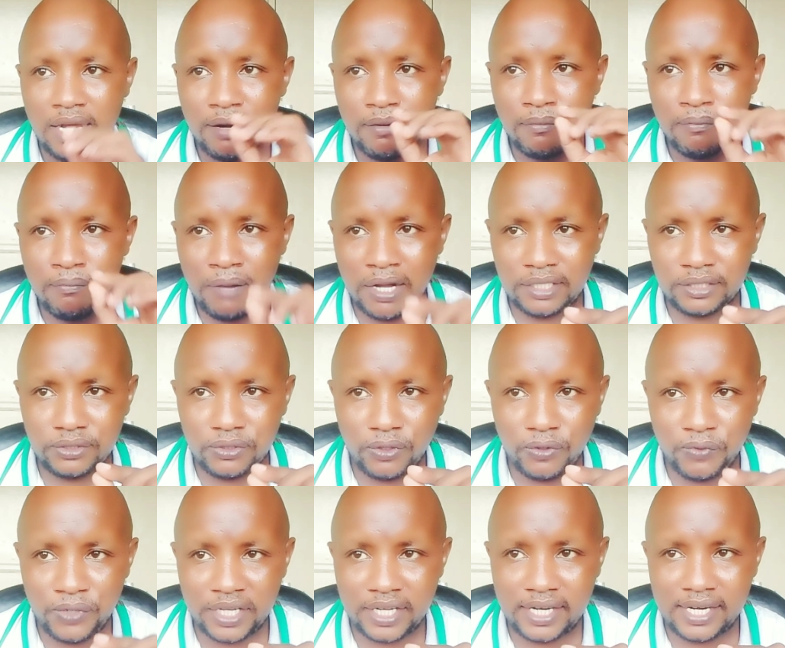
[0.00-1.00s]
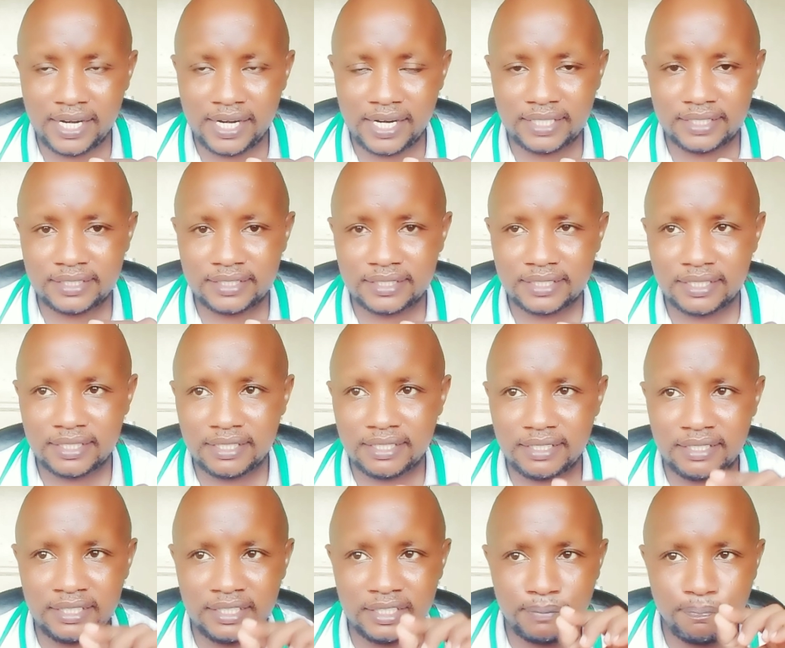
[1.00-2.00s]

Muscle weakness is